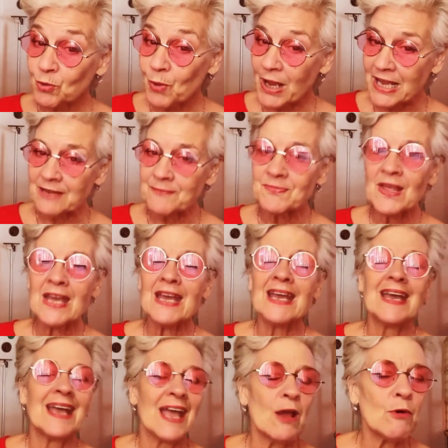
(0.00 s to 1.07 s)
wing,
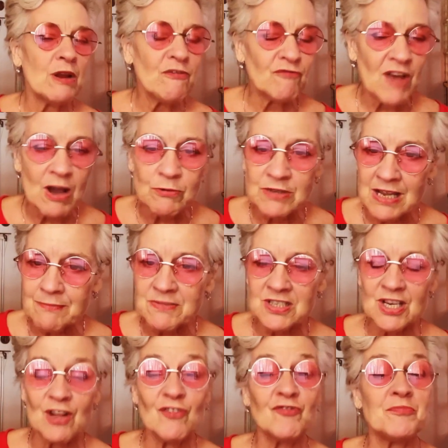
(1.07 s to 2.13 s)
Harry found
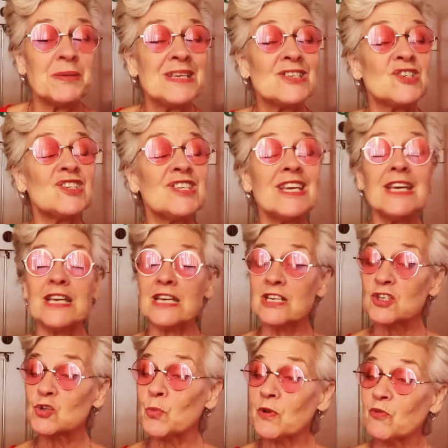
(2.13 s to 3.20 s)
himself
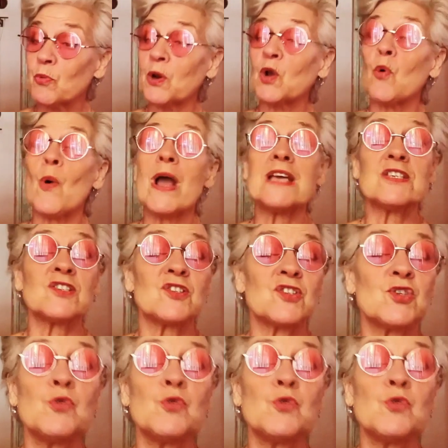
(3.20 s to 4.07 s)
besieged with requests